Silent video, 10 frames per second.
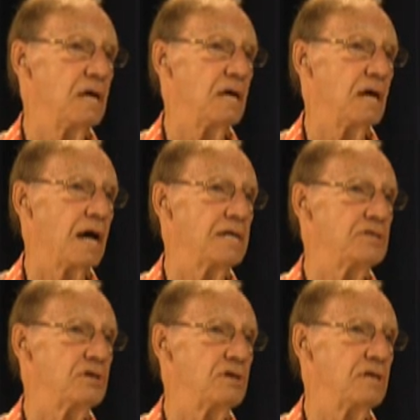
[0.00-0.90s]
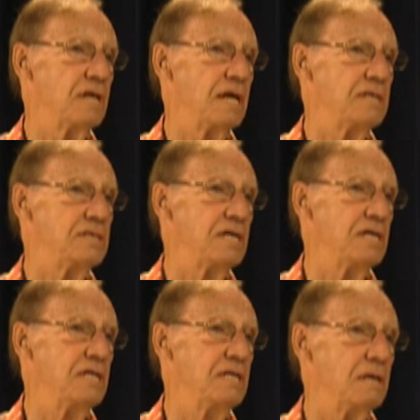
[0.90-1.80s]
uh, I turned
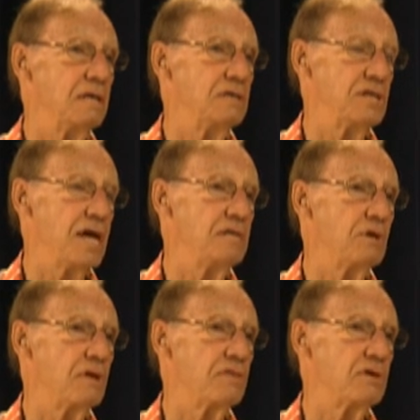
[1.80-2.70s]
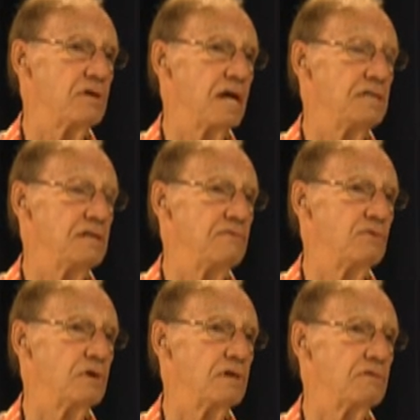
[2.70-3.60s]
18, January 3rd,
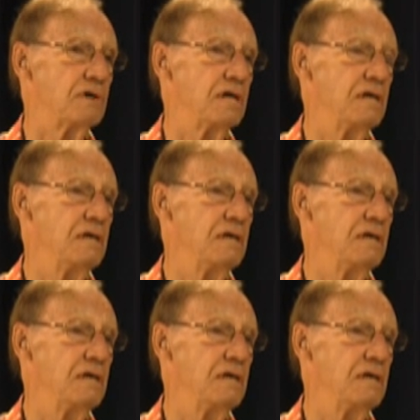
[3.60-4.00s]
1943,